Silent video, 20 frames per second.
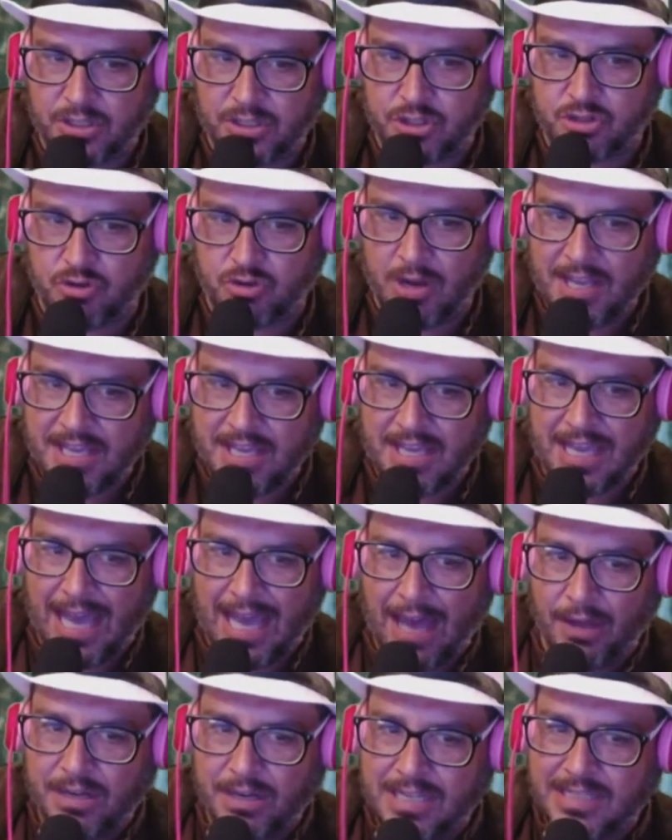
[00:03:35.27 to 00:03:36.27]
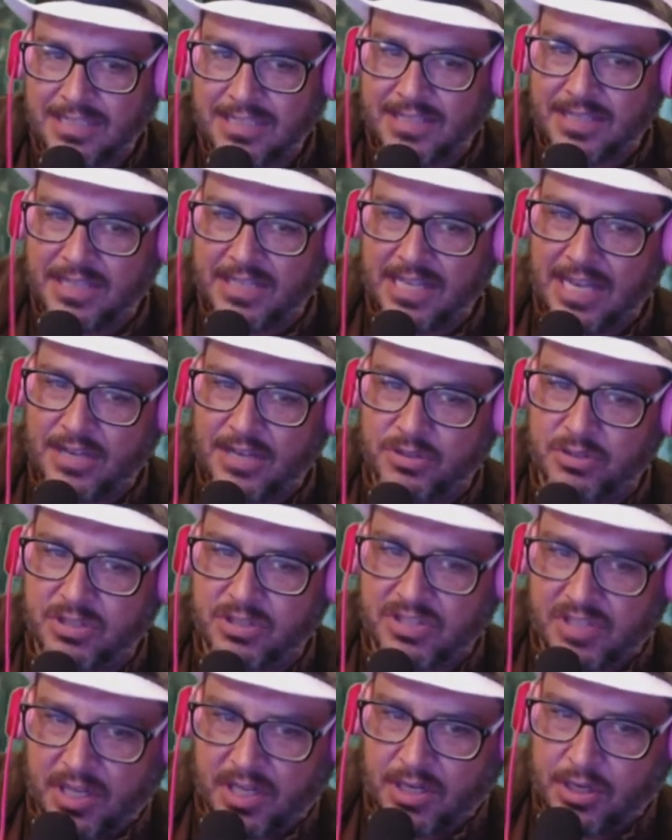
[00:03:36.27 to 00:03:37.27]
striking out into the
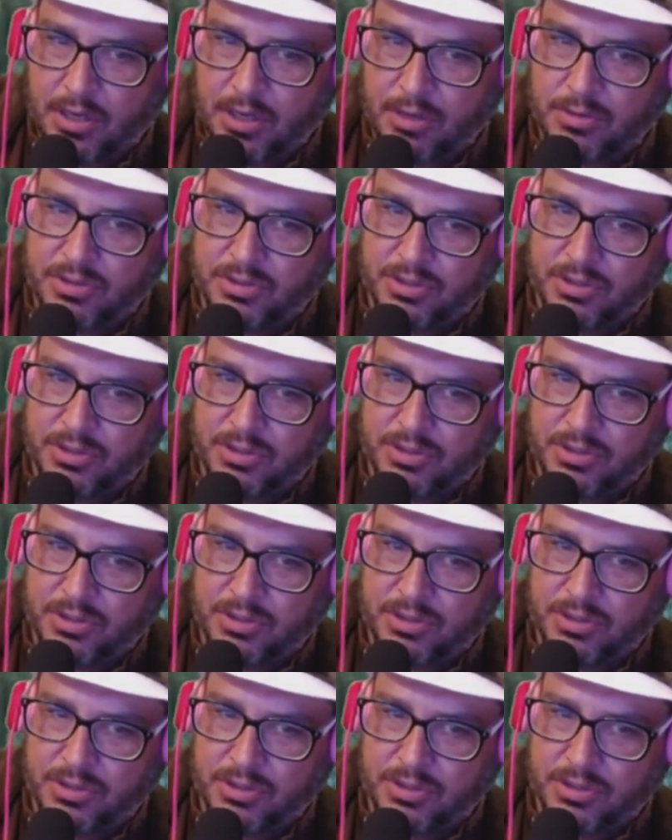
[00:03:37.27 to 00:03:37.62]
dangerous unknown